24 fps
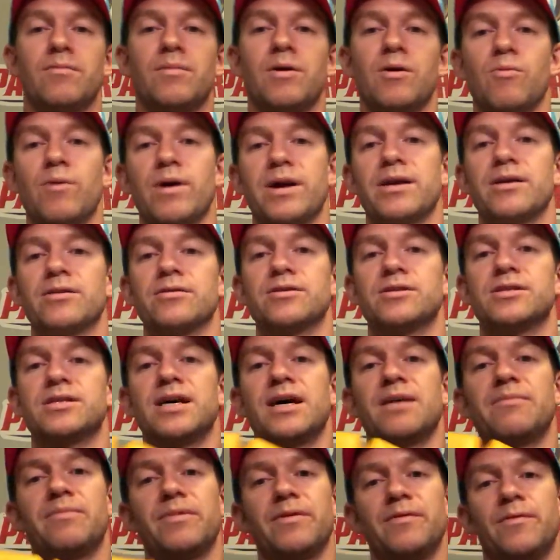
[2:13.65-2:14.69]
my regular
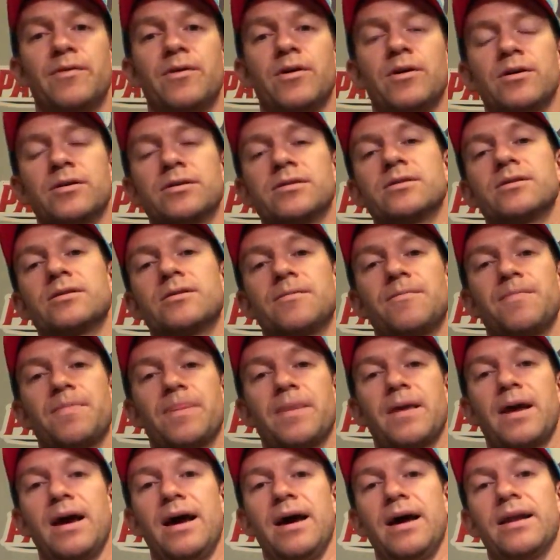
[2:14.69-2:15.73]
set, my Vaughns.
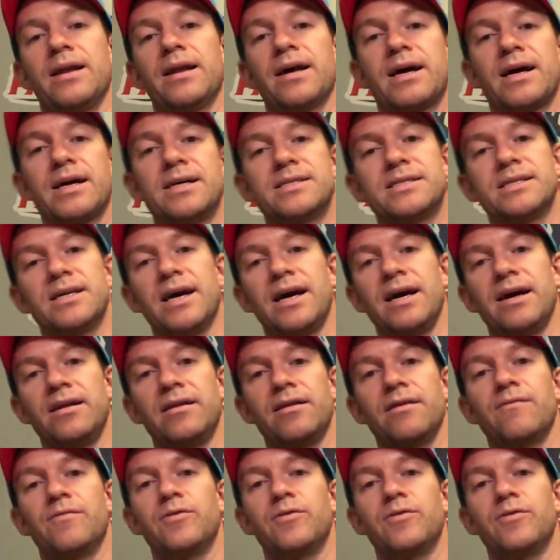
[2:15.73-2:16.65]
And like I said,